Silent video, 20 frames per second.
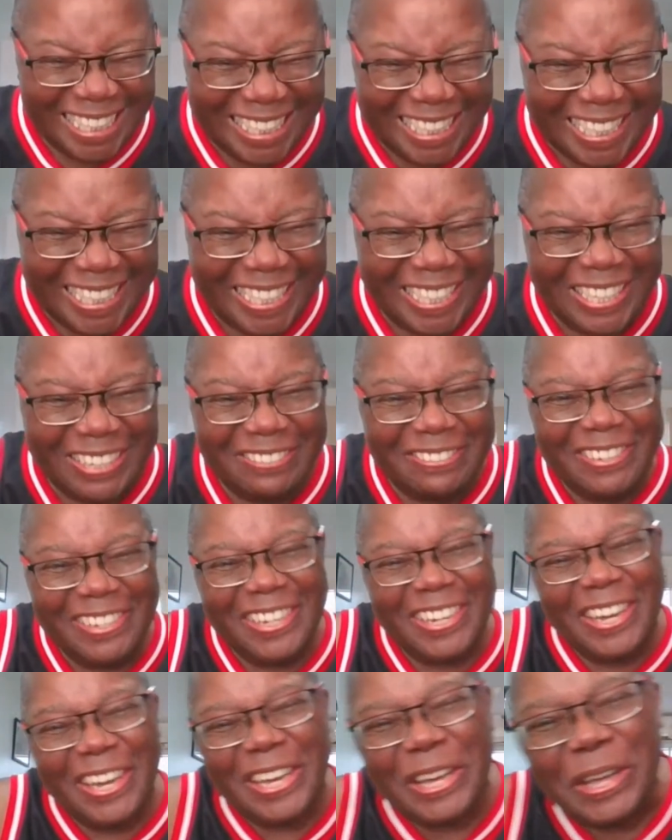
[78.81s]
Yeah,
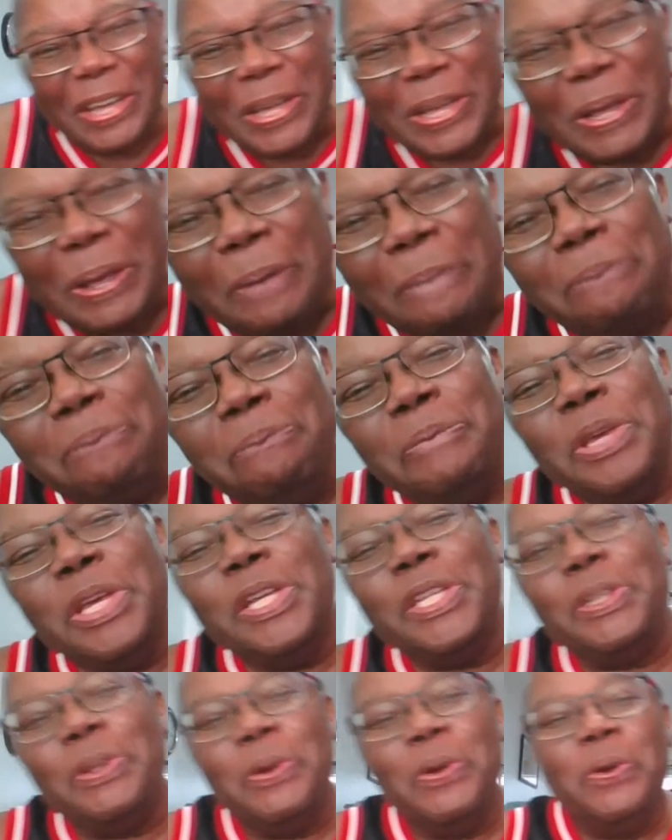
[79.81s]
man.
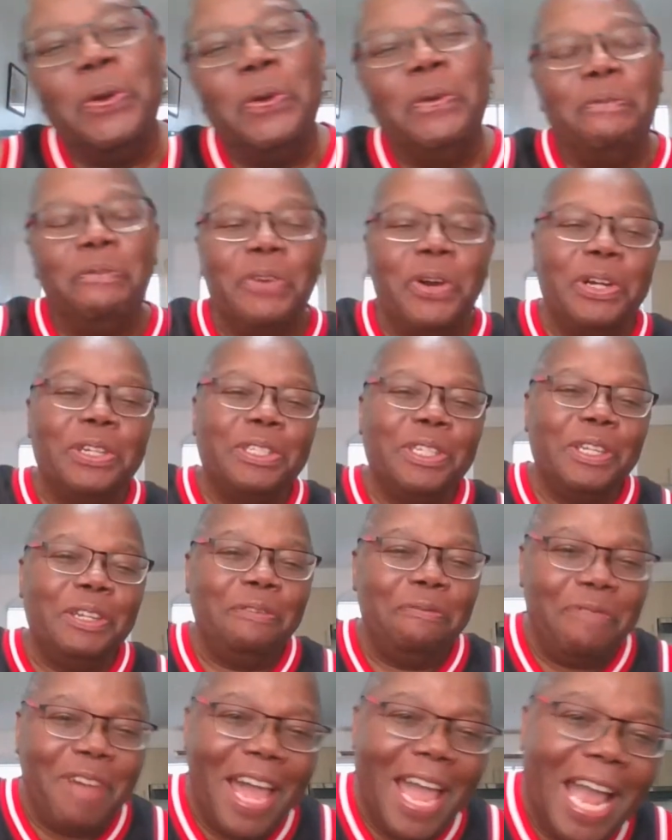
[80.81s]
Myths
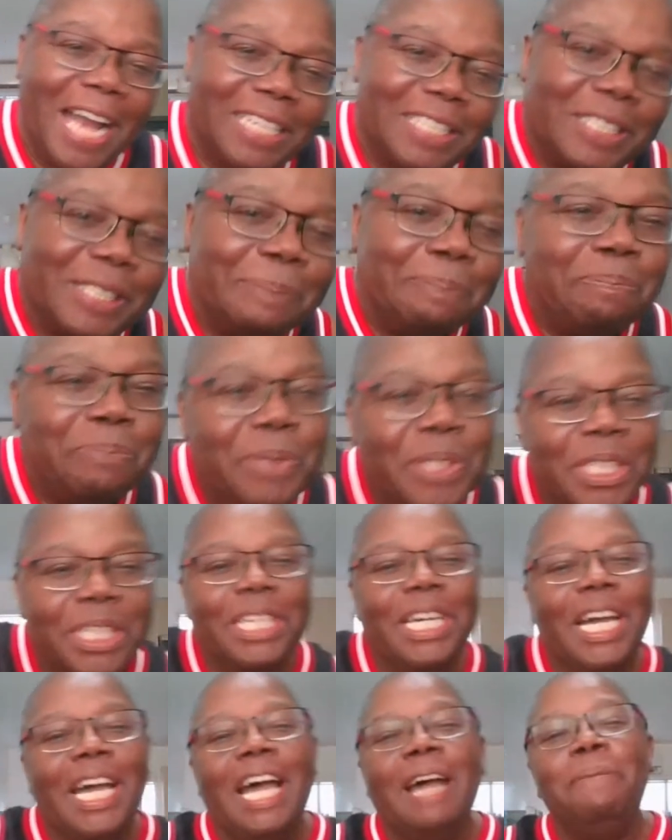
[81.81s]
versus facts.
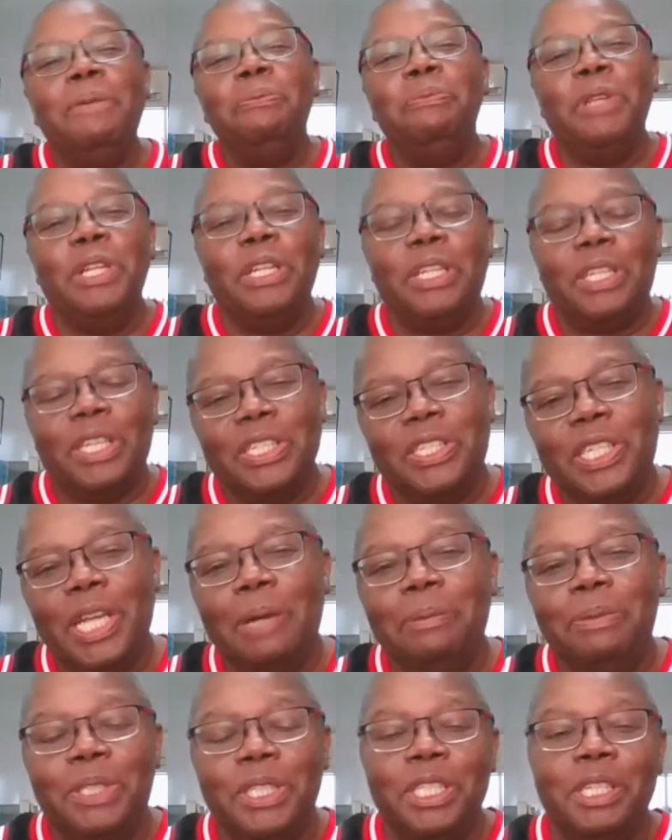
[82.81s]
Common
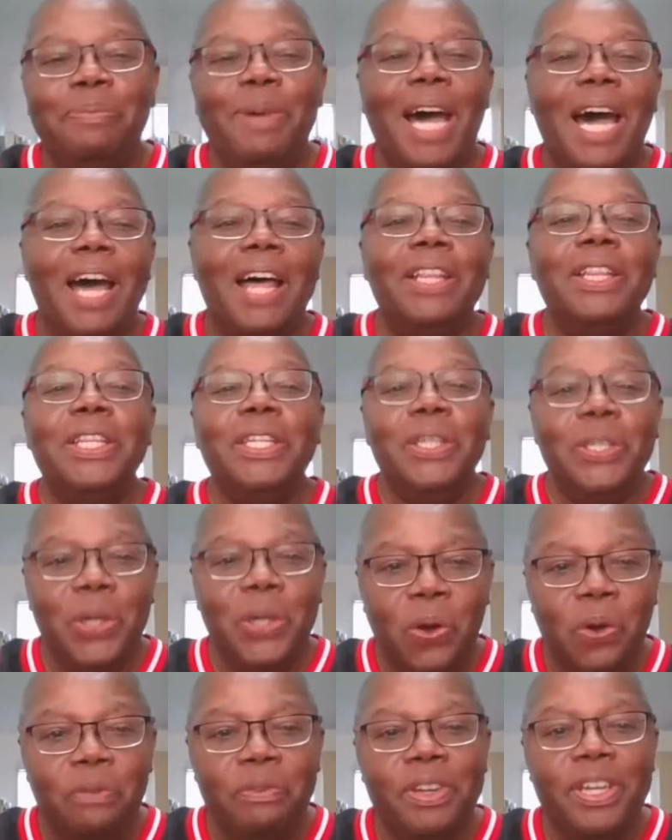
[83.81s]
misconceptions about
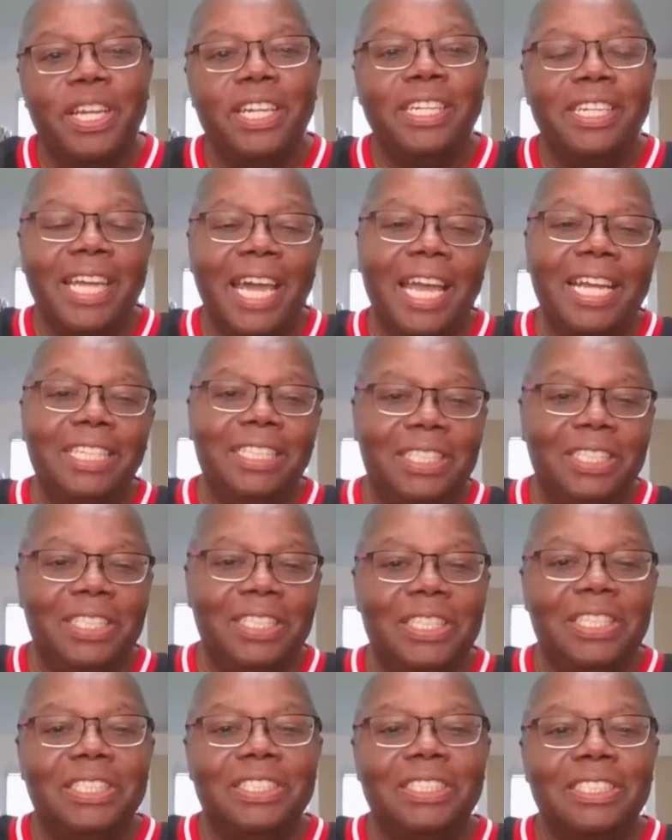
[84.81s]

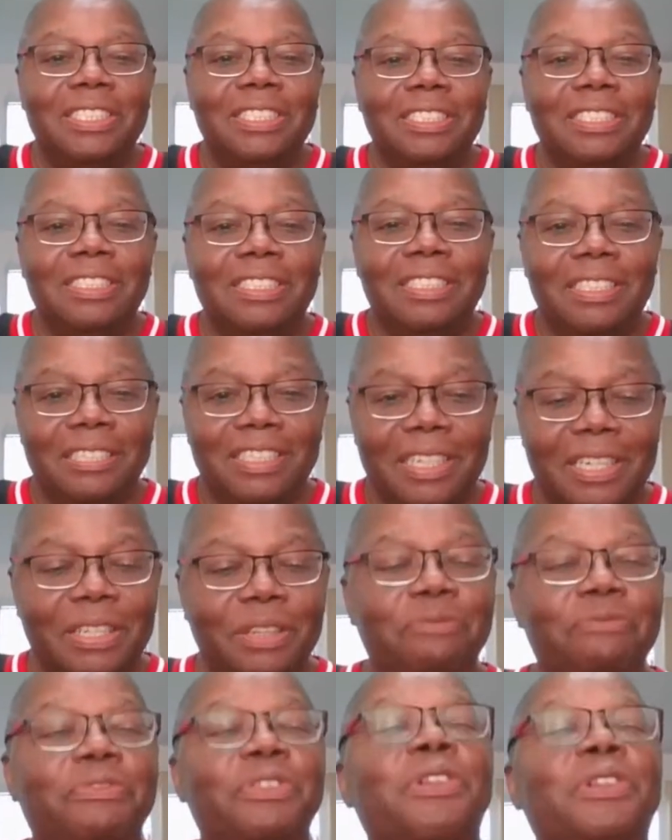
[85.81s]
COVID-19
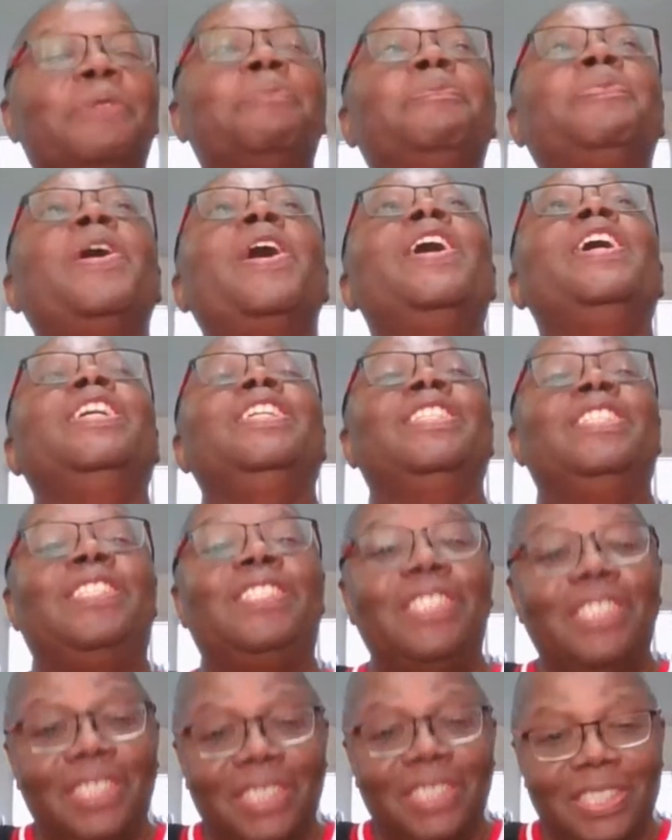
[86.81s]
in the
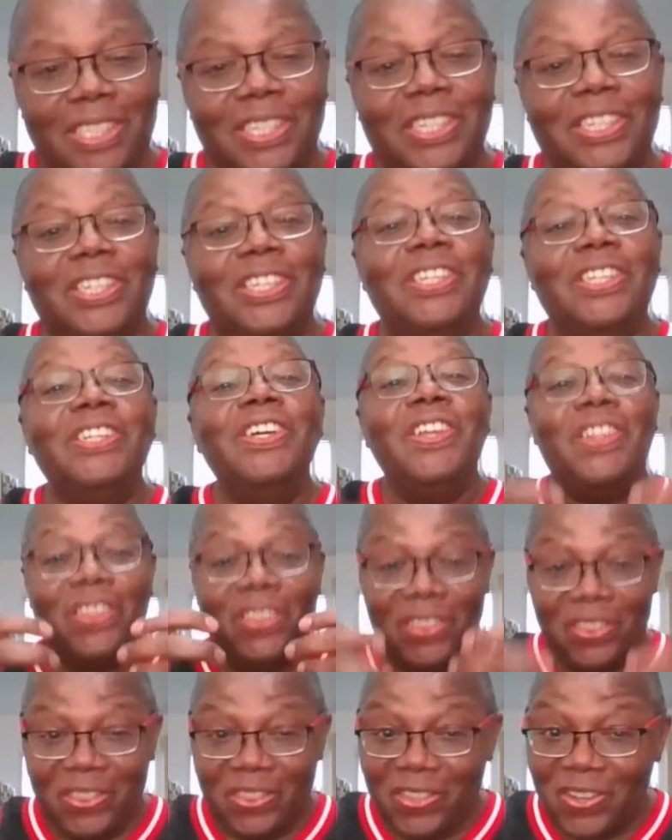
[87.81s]
Philippines. In
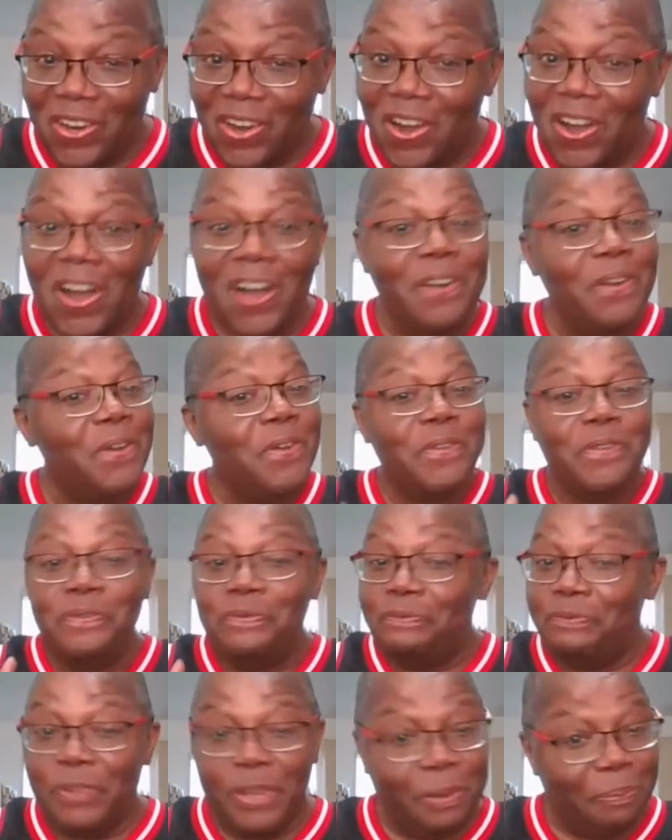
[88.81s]
the
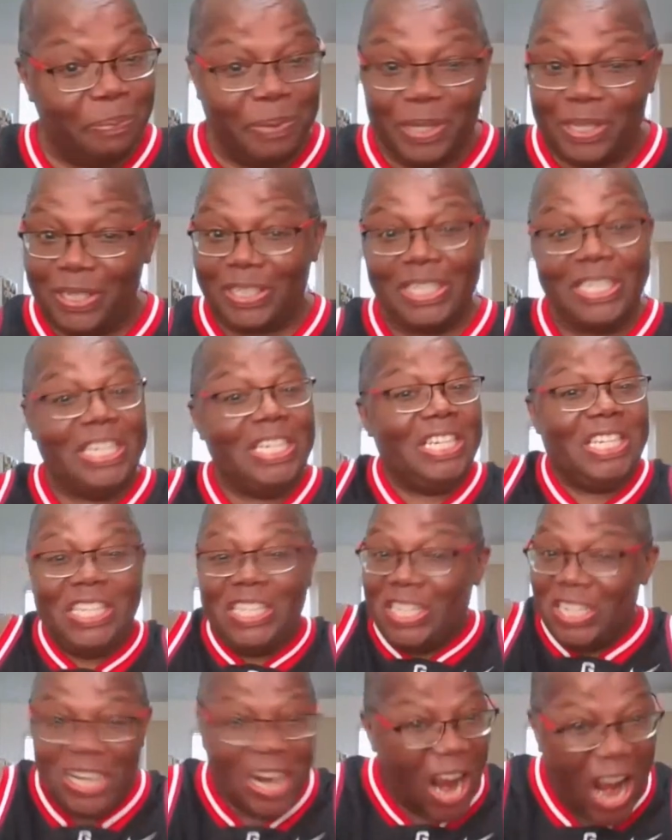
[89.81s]
Philippines.
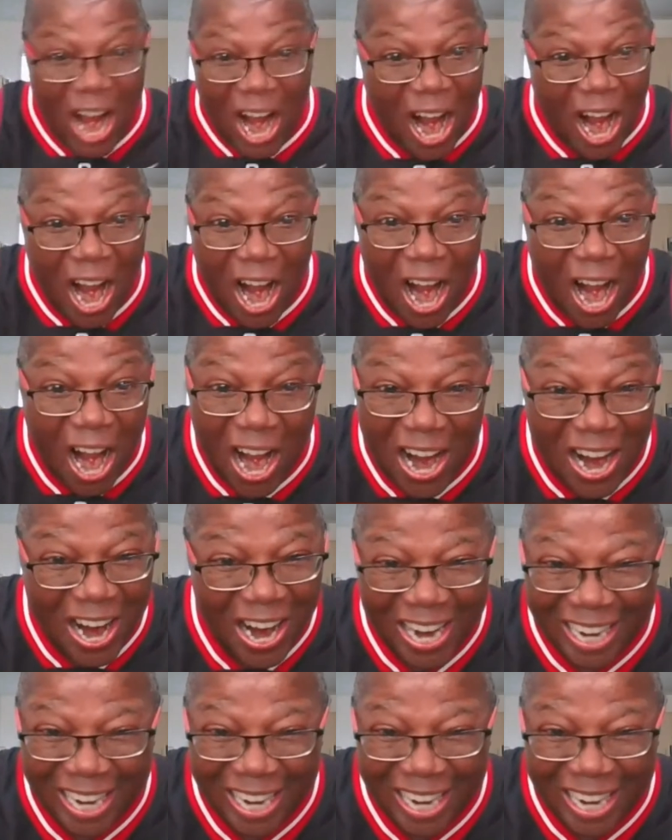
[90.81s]
Yeah.